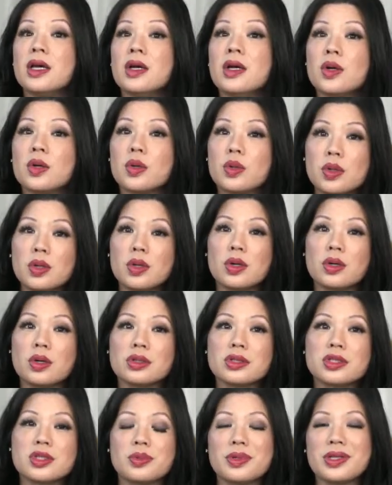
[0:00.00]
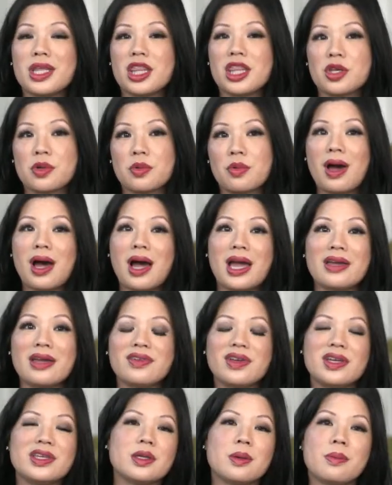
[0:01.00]
Google to really thrive
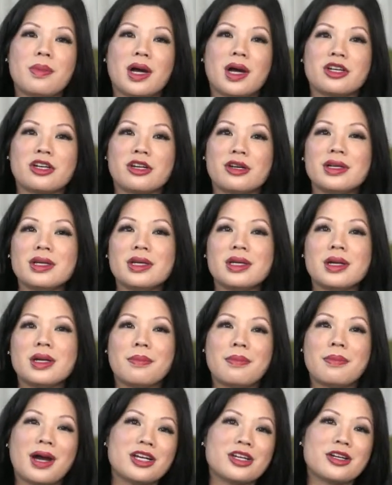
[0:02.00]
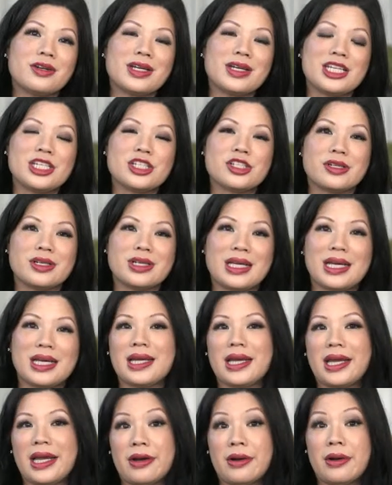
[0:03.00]
in the modern
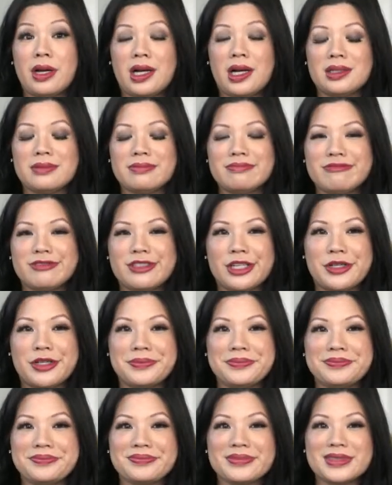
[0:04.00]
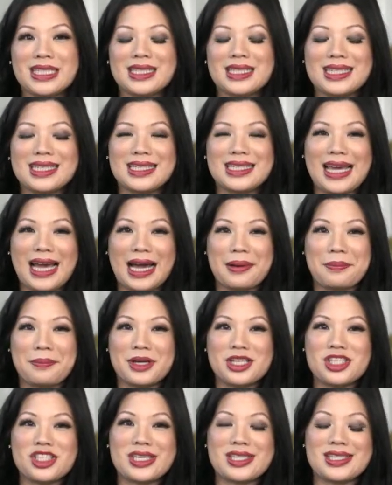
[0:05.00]
internet era. So yeah,
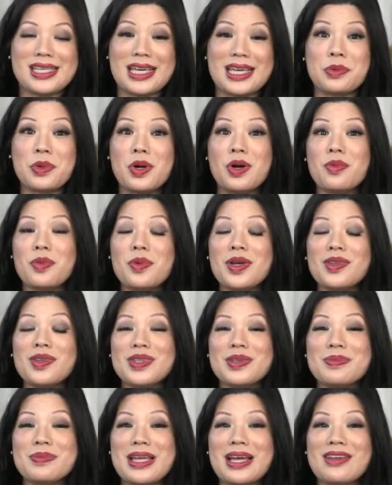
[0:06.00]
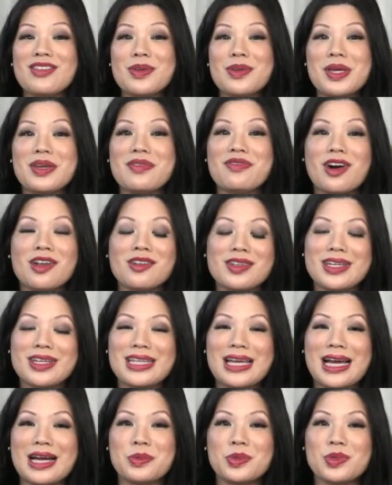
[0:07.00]
much to see. And we'll definitely be following
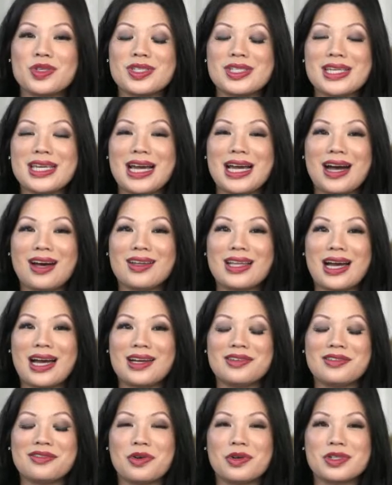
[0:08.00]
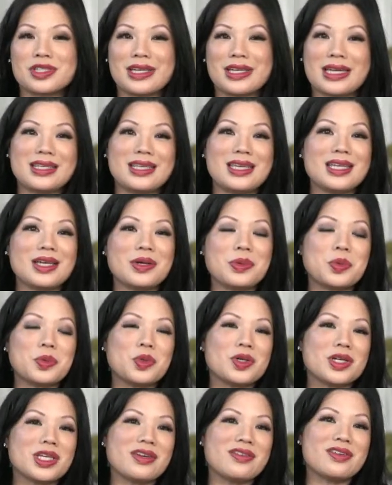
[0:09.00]
that, and we'll see how that unfolds. Because I think it
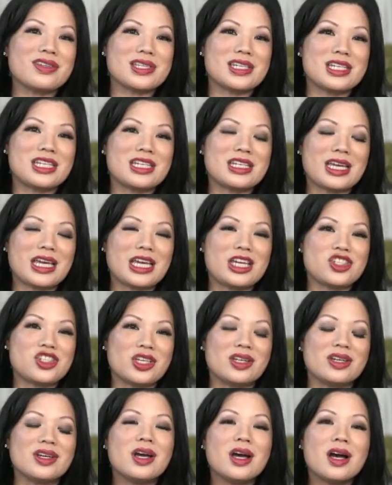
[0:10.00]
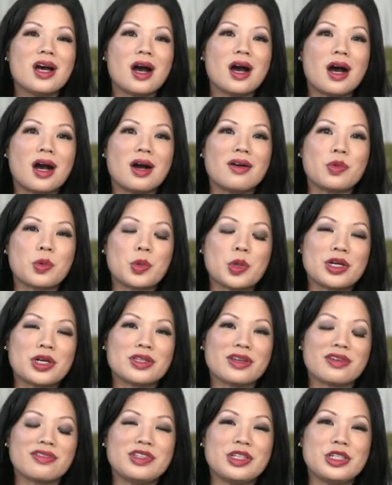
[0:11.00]
will give us an indication of where
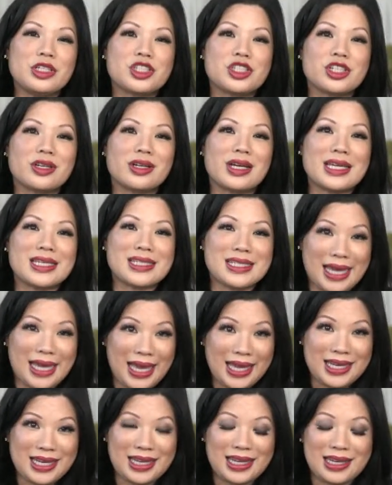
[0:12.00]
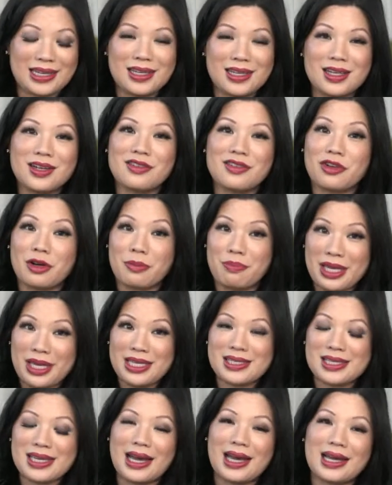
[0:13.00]
the future is headed for
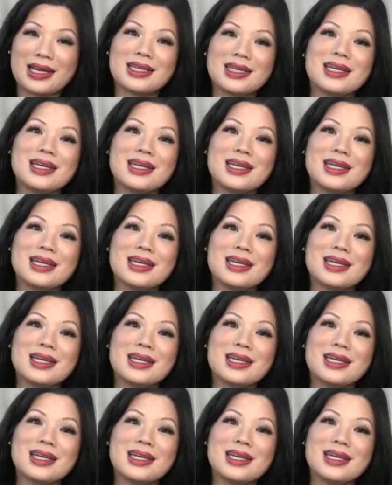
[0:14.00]
big tech,